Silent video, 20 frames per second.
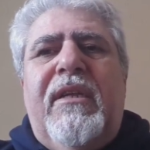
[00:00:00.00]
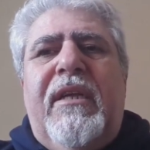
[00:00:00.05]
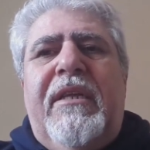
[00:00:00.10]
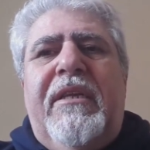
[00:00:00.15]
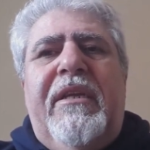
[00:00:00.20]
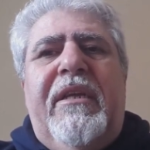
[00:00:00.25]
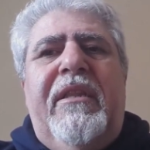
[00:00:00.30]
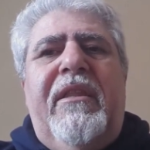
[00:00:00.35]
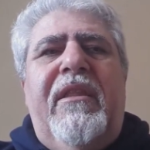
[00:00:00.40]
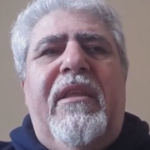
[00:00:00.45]

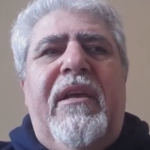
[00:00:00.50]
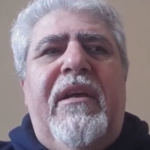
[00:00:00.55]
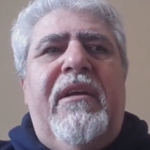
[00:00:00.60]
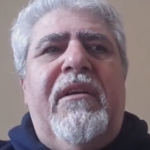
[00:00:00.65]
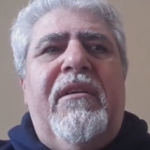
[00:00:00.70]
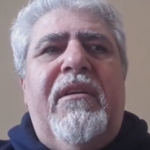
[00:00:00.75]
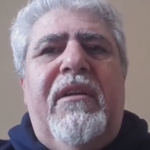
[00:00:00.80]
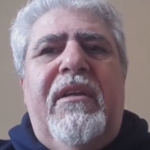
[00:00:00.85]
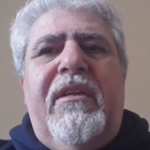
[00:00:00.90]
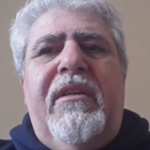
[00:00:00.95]
And in
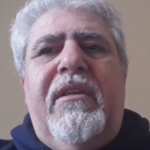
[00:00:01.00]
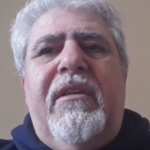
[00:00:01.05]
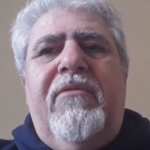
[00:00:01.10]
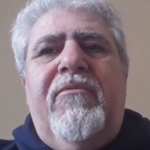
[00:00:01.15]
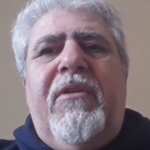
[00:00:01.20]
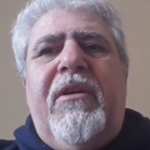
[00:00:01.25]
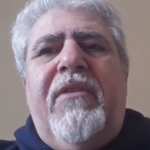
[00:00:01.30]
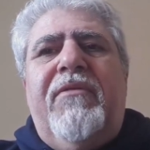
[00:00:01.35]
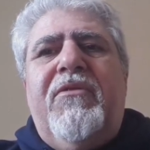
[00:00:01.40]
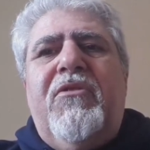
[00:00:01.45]
there,
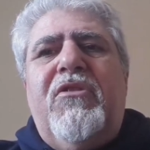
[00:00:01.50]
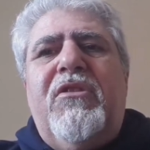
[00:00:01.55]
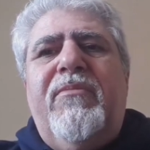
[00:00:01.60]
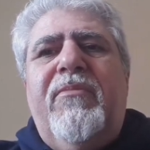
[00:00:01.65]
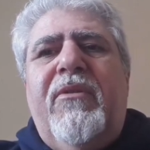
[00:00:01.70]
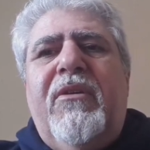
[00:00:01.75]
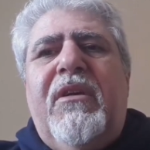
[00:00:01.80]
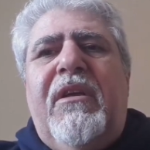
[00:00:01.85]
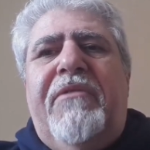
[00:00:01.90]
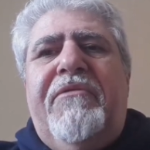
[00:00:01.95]
in one of those
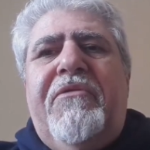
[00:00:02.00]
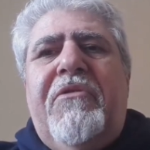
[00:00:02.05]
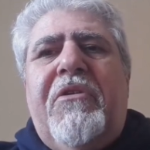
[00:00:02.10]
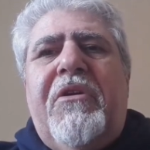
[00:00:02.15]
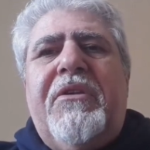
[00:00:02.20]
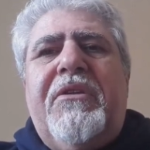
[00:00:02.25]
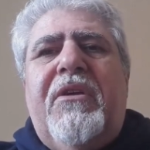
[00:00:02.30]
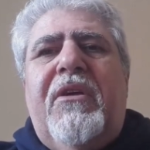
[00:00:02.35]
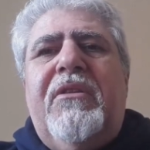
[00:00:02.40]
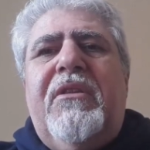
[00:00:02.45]
books, he
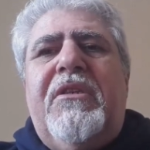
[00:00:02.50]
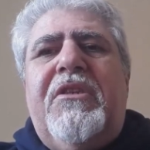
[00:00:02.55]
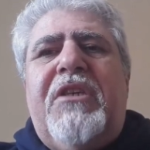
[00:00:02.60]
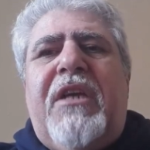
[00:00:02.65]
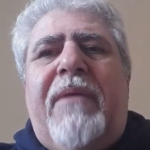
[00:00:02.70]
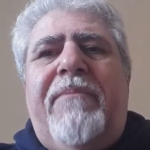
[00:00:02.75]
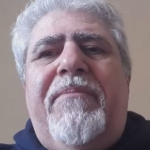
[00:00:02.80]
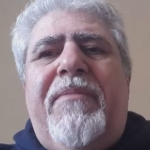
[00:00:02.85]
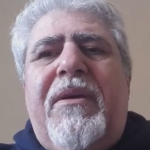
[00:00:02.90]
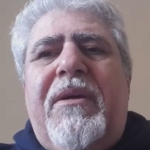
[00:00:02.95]
focused on a
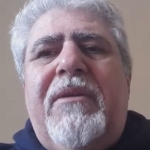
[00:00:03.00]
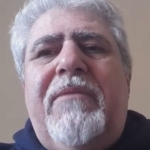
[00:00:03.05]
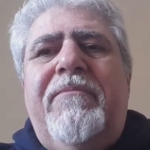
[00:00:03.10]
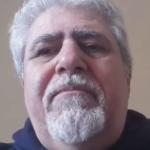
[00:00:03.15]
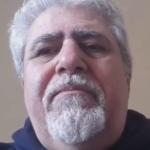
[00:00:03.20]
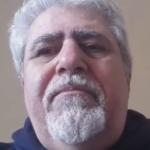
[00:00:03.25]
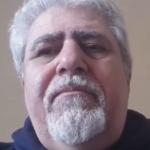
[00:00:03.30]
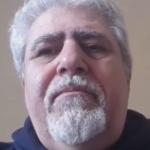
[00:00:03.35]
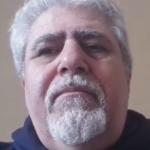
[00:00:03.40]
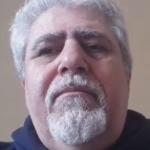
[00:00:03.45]
chapter
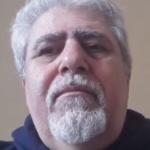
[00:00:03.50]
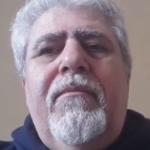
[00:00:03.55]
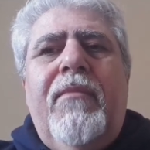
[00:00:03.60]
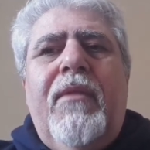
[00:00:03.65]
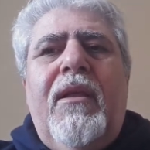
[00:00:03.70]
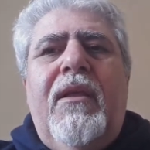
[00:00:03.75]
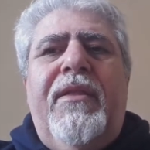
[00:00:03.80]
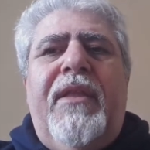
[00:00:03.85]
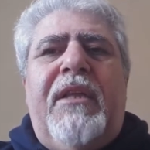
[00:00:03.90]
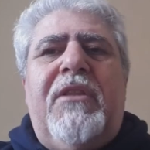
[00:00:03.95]

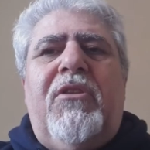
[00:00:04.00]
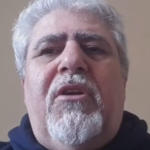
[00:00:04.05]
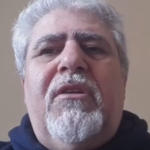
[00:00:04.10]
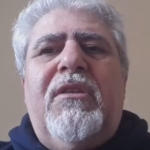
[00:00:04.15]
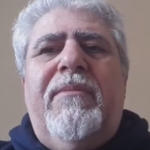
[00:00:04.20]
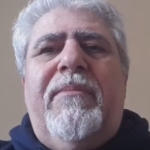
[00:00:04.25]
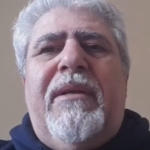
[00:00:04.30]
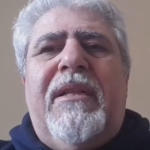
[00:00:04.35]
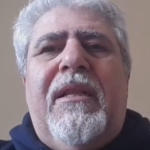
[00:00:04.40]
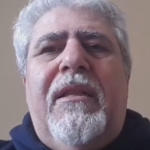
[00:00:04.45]
that
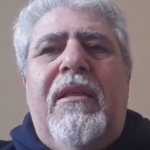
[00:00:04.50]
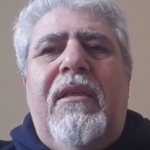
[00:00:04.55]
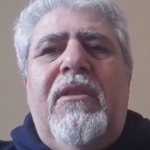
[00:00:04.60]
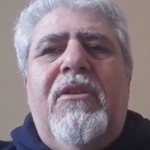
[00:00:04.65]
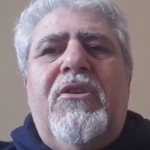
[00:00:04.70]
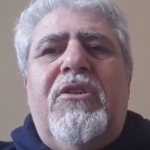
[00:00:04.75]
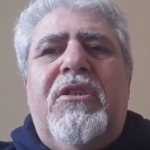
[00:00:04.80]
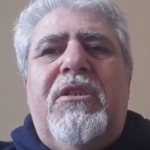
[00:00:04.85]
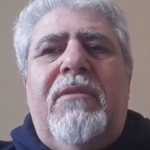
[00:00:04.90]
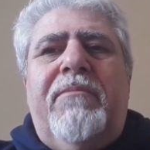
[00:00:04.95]
talks about
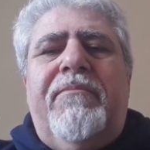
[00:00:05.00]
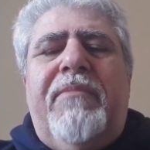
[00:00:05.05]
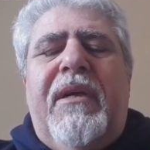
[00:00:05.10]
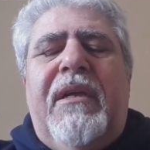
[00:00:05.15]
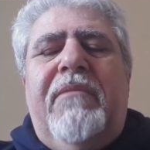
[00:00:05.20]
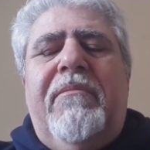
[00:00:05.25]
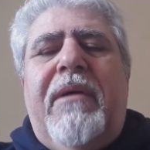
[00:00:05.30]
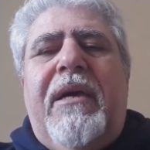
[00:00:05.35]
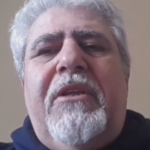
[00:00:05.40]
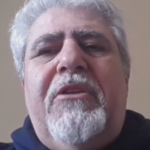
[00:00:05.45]
leadership
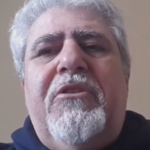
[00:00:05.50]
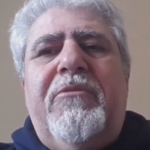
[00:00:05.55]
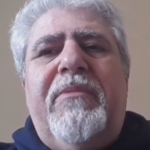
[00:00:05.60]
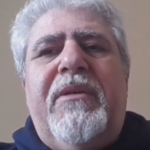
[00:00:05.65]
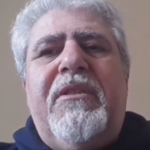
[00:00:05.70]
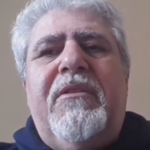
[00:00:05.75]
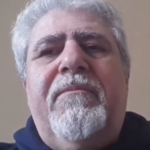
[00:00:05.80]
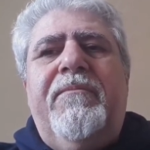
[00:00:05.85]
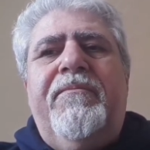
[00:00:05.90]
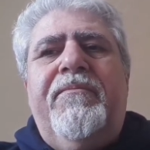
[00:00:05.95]
and
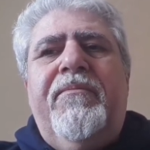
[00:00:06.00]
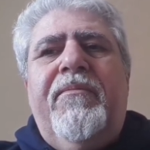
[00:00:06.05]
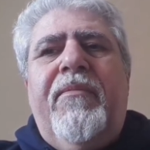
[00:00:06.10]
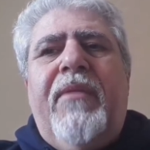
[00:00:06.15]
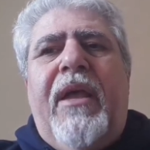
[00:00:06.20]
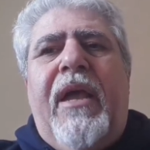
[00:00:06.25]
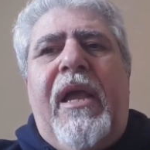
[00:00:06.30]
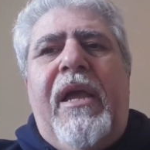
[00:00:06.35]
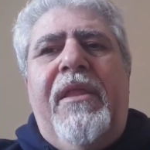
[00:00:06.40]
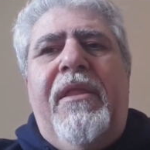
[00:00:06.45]
management.
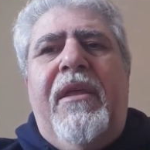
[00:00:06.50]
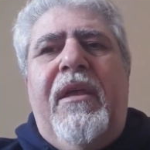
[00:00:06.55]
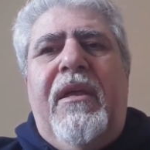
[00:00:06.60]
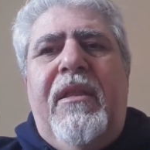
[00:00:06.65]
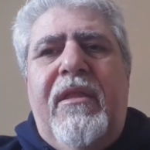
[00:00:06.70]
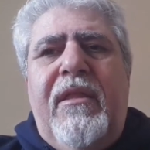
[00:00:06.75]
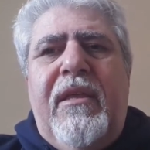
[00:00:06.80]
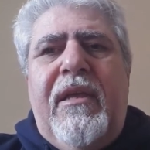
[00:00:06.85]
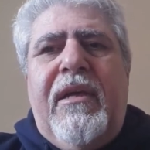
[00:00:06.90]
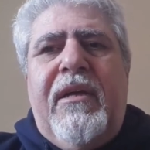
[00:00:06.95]
And
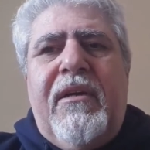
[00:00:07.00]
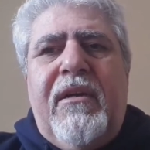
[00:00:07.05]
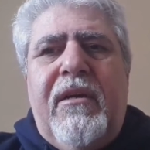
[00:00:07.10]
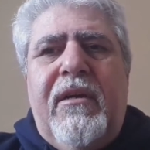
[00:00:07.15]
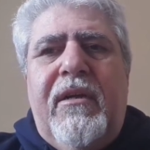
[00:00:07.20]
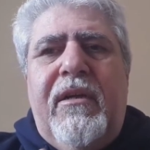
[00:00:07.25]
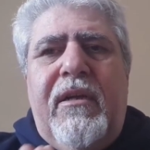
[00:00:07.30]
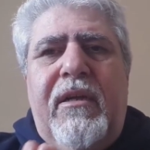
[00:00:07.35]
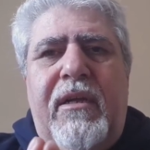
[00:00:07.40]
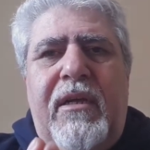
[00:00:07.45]
in
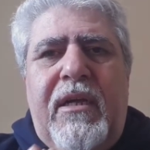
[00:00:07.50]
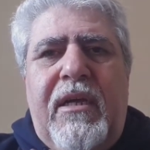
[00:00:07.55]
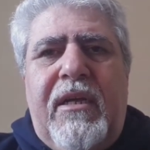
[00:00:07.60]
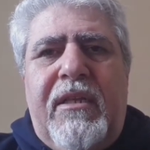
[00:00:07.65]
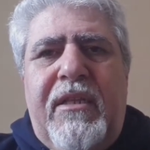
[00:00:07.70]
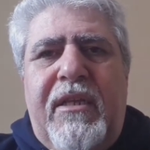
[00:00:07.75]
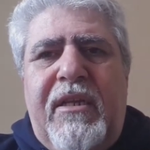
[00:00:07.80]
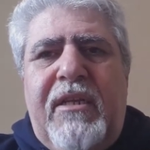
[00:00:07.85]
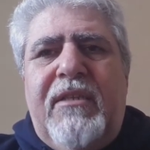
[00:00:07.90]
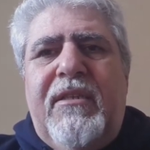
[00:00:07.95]
there,
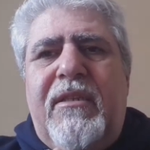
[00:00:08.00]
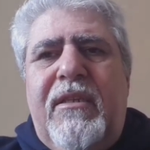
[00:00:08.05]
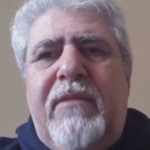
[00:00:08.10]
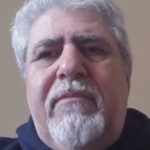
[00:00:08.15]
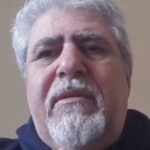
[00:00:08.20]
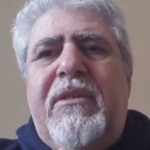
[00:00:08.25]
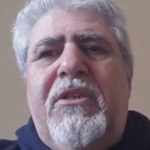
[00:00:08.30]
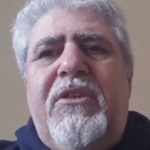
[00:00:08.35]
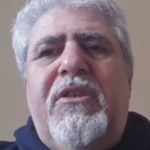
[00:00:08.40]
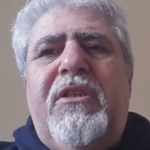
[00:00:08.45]
there is an
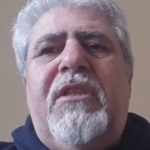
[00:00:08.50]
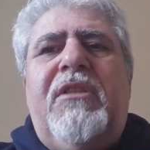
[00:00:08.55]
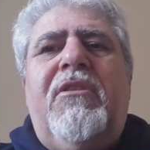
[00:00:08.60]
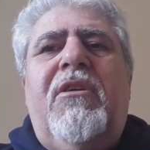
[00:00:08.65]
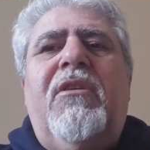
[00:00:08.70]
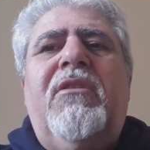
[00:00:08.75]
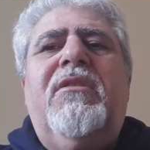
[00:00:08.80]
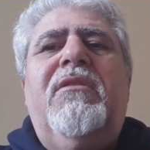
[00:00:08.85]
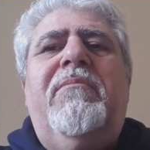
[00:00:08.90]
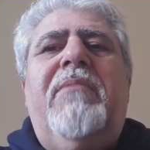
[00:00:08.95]
image that
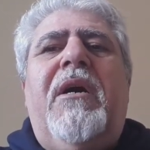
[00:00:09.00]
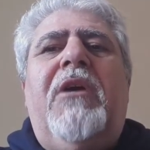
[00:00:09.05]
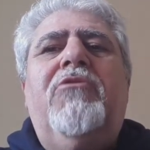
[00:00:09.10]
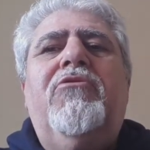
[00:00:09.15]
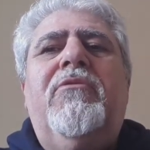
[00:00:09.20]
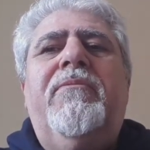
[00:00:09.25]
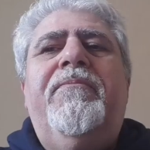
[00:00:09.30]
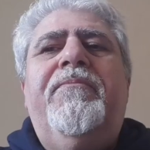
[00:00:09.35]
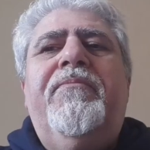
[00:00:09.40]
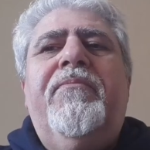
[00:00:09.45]
talks
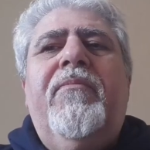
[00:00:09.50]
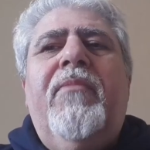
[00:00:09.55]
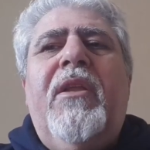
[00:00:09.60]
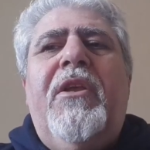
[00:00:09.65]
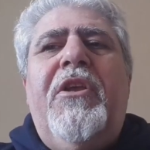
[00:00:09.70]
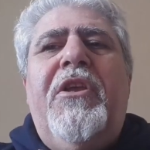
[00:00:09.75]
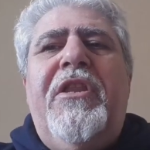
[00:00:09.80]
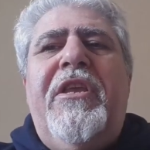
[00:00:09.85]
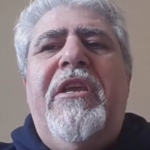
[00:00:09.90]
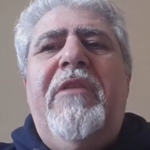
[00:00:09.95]
about
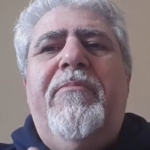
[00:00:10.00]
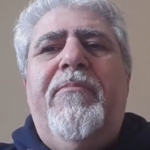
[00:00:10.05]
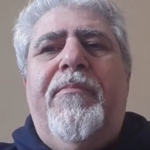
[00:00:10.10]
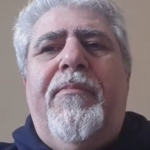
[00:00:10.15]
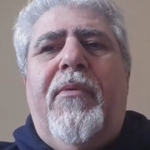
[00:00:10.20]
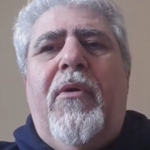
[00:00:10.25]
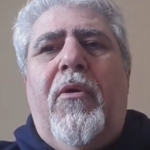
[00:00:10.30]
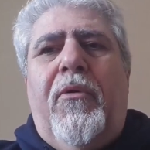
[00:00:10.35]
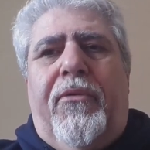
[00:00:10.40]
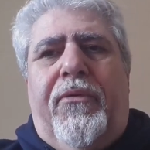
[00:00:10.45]
you
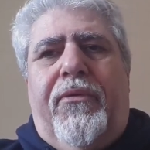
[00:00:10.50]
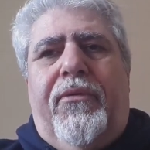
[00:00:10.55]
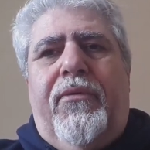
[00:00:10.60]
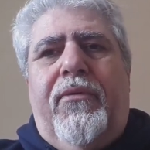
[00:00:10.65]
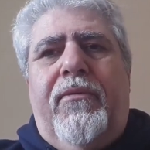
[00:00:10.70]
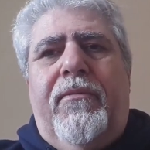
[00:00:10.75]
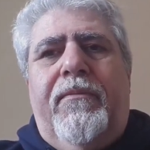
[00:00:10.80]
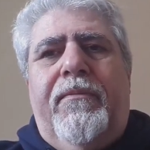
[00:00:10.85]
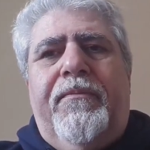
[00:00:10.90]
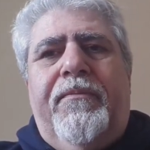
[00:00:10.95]
need
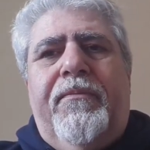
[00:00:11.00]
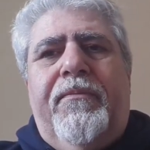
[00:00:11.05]
both.